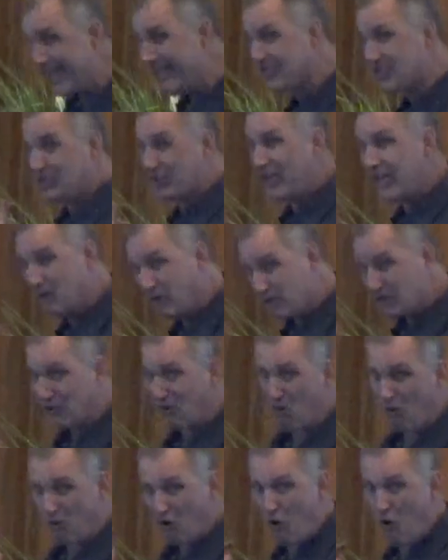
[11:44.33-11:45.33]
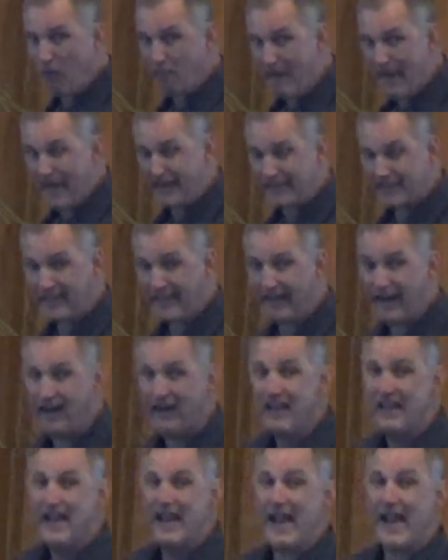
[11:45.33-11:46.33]
I can't see what's going on back
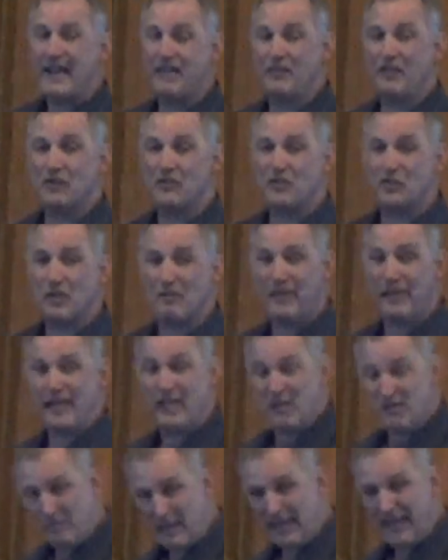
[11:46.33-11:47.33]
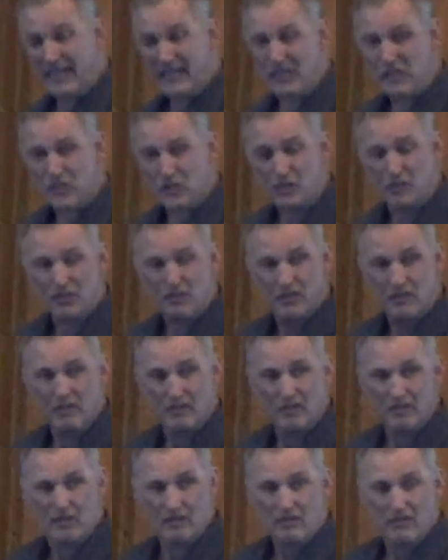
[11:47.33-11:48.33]
there. And there's some enemies
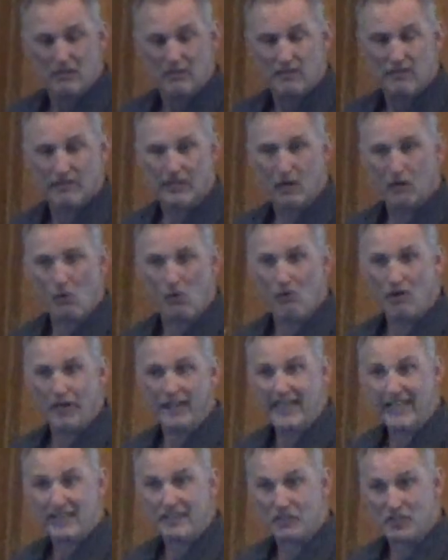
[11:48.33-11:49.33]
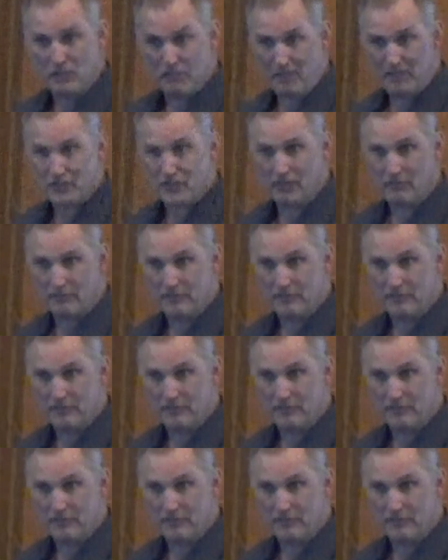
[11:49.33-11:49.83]
that want to get to me